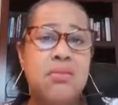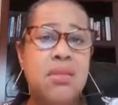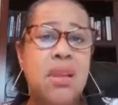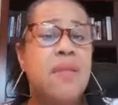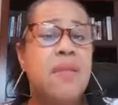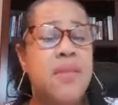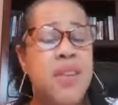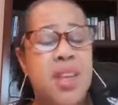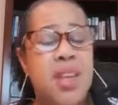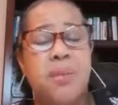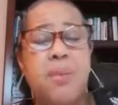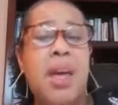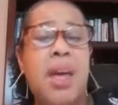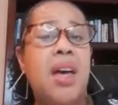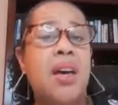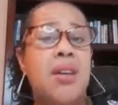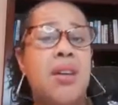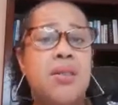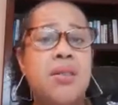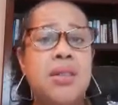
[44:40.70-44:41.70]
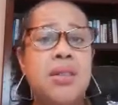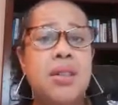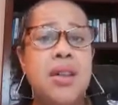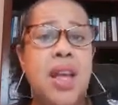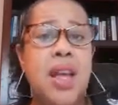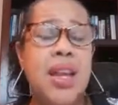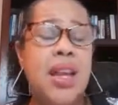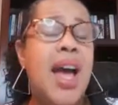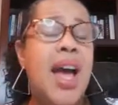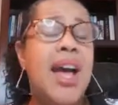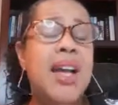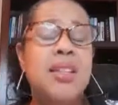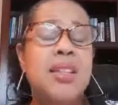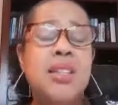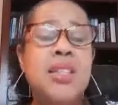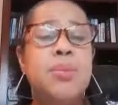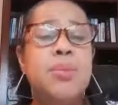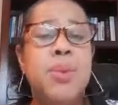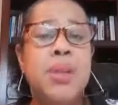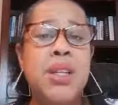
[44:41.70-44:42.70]
of emails. And I
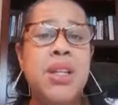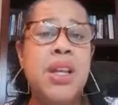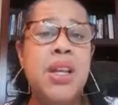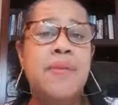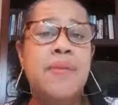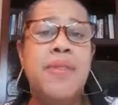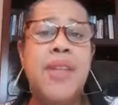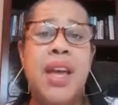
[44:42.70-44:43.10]
just believe